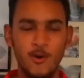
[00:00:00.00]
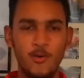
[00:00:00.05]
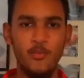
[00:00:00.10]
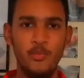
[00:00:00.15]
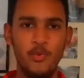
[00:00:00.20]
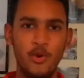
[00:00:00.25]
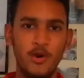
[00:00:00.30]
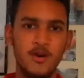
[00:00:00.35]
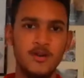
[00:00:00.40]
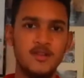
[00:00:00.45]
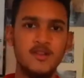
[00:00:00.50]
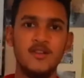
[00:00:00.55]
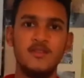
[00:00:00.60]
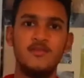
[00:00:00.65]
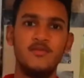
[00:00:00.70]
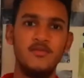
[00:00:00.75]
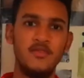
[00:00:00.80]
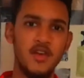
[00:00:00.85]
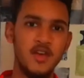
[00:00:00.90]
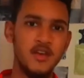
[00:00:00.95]
block that's
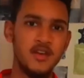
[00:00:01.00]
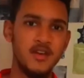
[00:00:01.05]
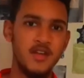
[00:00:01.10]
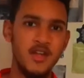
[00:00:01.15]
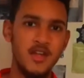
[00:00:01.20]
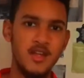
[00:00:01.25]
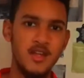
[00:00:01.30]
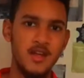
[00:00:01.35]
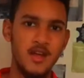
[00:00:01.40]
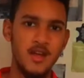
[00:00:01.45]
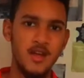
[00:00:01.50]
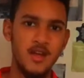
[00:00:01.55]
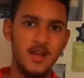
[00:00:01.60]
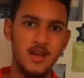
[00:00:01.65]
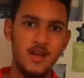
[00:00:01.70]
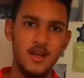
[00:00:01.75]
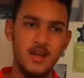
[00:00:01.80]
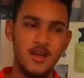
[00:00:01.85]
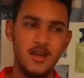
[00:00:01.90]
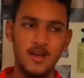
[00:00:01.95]
very
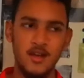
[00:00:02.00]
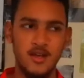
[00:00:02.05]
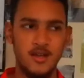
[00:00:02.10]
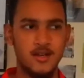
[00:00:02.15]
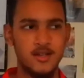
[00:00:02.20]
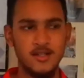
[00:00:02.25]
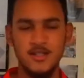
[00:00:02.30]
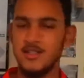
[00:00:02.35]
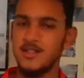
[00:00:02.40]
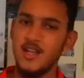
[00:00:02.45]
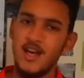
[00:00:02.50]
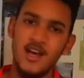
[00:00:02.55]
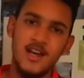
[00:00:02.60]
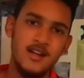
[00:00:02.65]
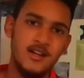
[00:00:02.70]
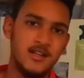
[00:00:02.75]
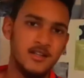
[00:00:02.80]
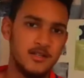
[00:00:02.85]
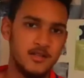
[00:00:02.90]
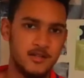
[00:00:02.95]

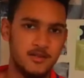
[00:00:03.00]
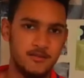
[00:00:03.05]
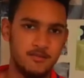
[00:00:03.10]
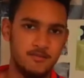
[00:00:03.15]
stylish,